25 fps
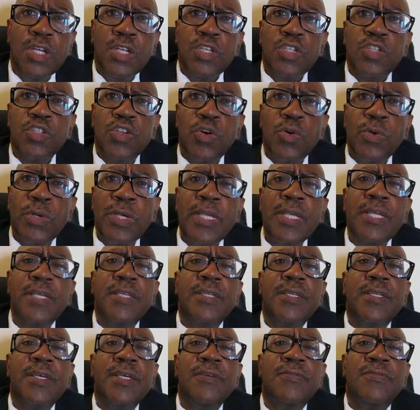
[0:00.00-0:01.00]
So he
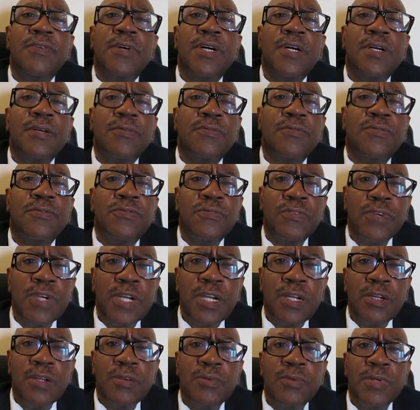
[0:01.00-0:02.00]
can give a
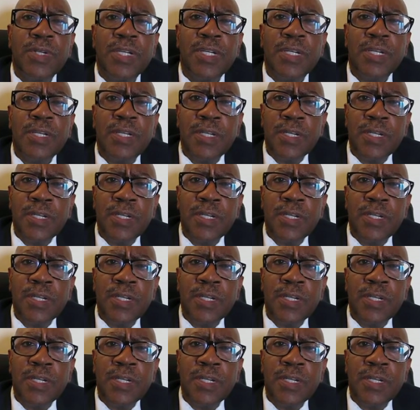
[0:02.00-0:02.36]
very